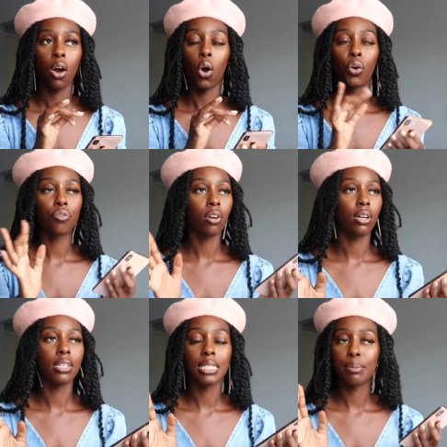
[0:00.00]

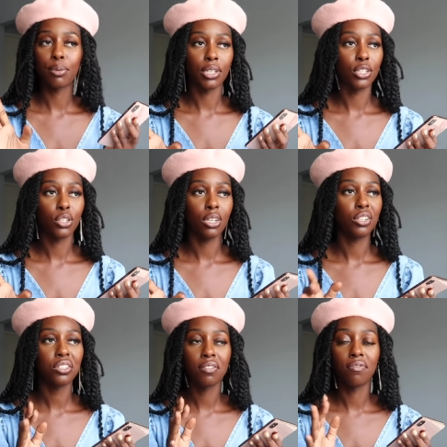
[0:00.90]
overall inspiration, and
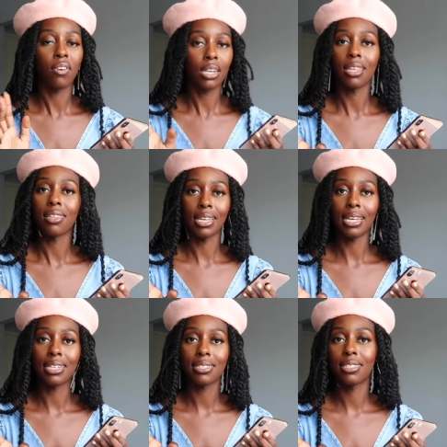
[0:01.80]
just funny
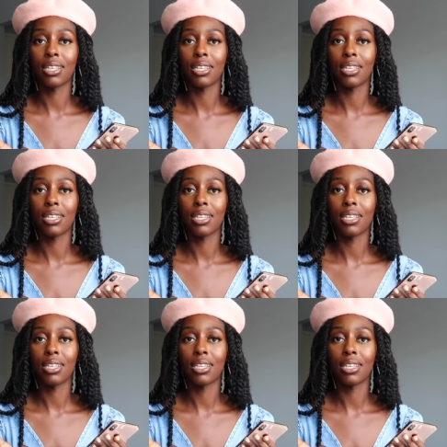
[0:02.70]
things.